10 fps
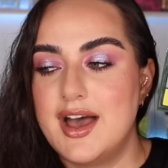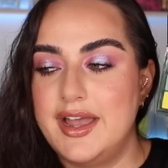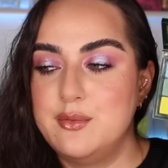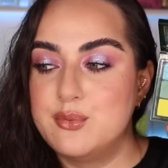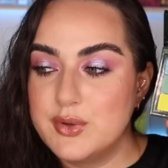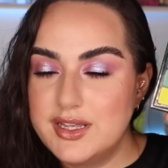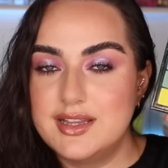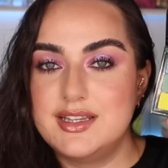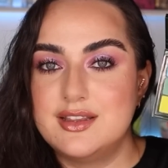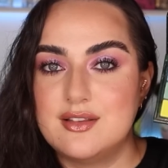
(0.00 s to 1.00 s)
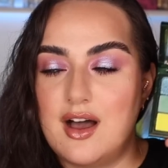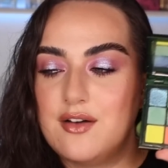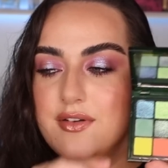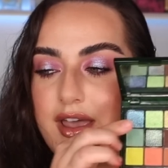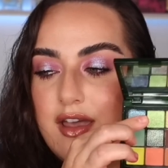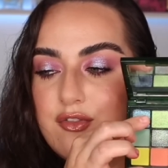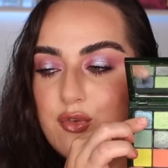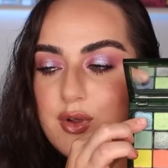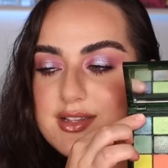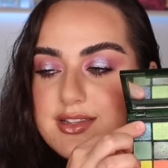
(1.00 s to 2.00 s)
I really love
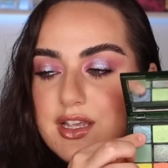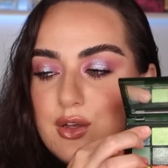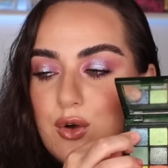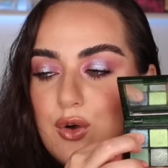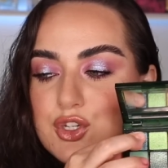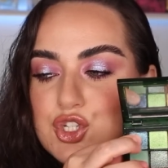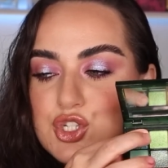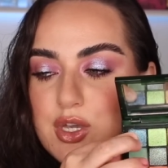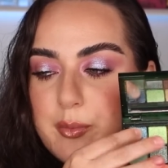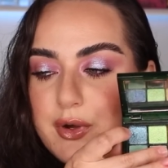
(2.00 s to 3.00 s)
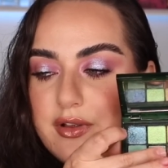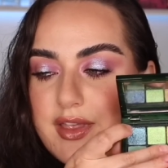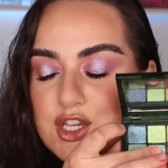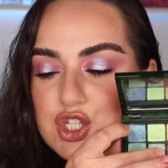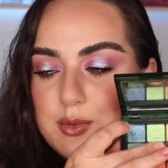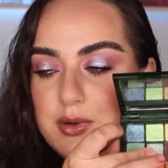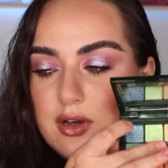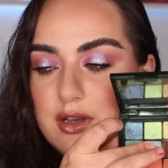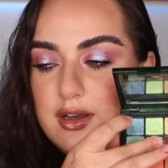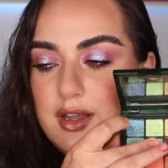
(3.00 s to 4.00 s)
every single shimmer that she
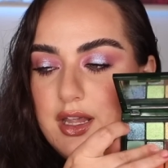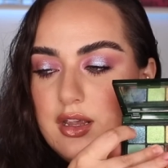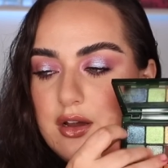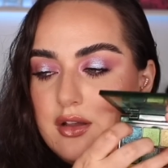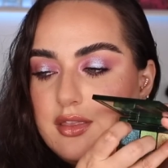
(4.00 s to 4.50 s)
put in here.